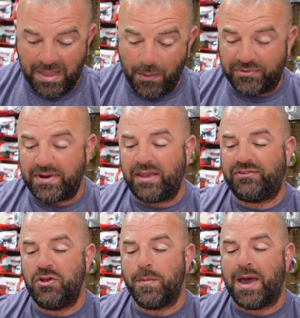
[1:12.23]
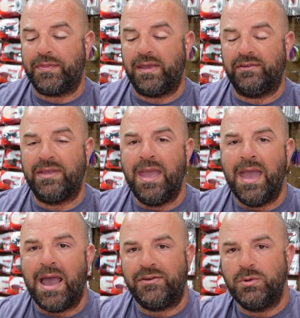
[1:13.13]
What's nice too about these,
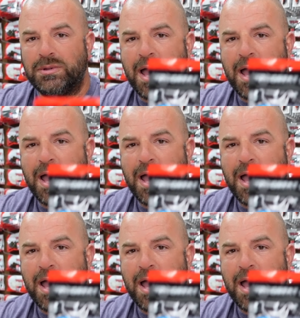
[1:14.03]
I do